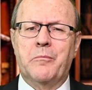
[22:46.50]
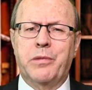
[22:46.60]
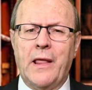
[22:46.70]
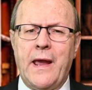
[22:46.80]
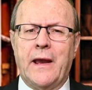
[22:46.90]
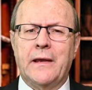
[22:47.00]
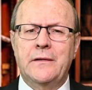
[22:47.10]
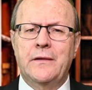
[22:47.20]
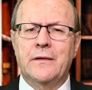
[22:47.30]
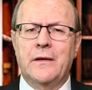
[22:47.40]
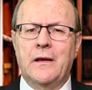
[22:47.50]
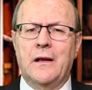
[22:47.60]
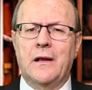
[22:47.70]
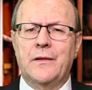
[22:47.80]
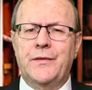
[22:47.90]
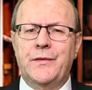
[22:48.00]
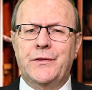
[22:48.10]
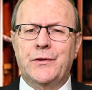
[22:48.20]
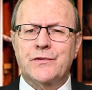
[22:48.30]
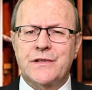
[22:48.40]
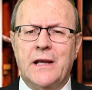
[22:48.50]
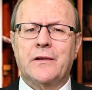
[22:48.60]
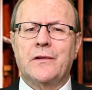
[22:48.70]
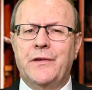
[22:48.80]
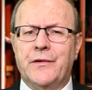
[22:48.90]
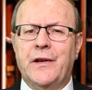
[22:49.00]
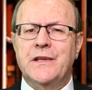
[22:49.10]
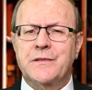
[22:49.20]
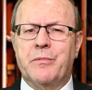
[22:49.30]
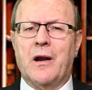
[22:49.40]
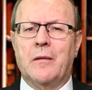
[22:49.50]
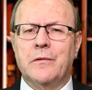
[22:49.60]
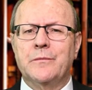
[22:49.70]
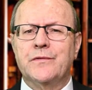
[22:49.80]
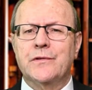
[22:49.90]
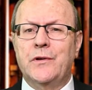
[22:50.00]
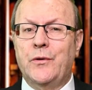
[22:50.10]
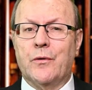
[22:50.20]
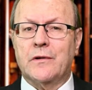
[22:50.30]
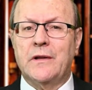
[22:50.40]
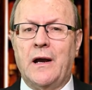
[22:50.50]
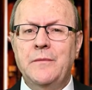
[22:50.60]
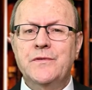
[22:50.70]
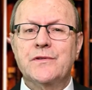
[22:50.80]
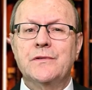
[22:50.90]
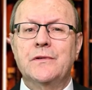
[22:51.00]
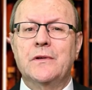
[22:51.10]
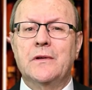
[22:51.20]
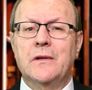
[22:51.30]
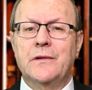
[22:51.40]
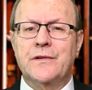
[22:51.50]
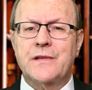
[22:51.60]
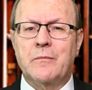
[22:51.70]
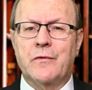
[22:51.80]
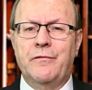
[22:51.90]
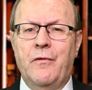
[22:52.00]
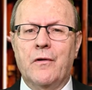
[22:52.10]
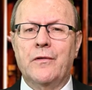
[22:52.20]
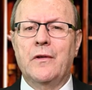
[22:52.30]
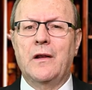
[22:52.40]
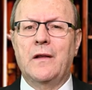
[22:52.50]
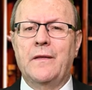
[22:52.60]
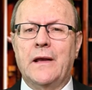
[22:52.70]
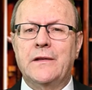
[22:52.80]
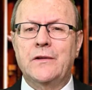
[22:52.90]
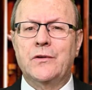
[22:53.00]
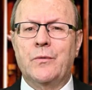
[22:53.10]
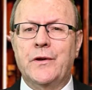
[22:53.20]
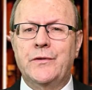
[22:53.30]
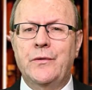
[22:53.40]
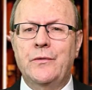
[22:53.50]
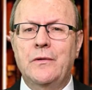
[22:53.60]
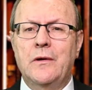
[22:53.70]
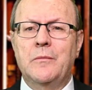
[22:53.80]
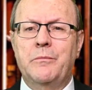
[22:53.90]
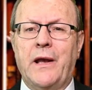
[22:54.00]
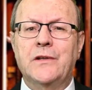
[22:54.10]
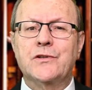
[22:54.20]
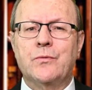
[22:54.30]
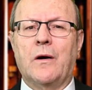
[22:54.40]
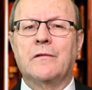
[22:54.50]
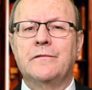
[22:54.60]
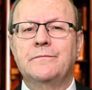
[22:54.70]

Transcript: planned to settle Near East problems. New York Times, December 4th, 1922, page 12.